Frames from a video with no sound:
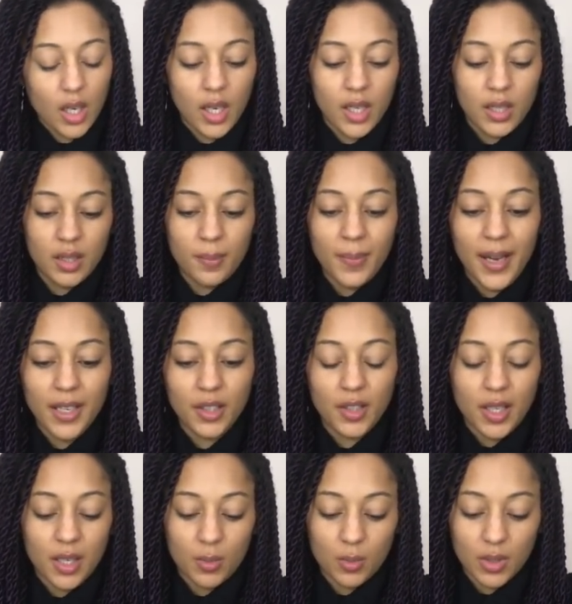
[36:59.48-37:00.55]
And the
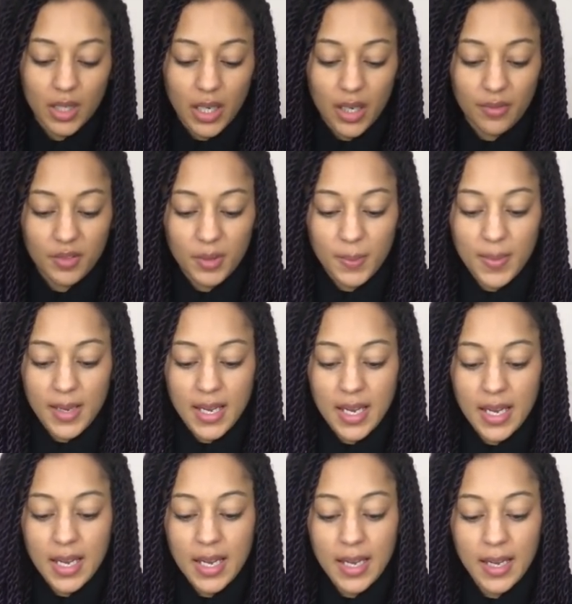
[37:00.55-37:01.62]
background would have to
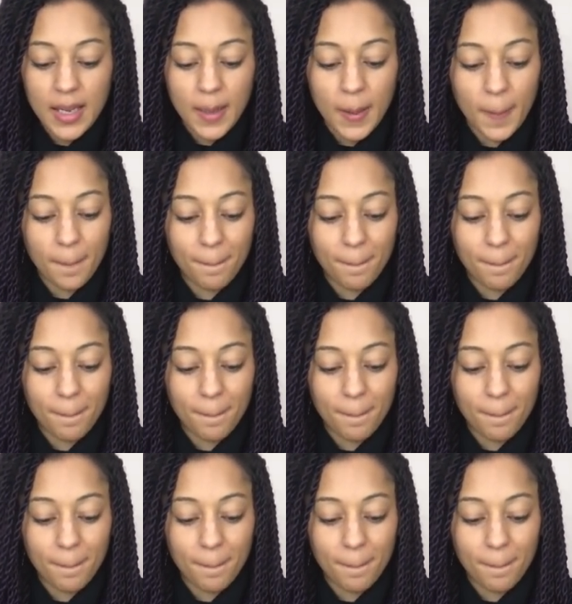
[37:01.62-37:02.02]
be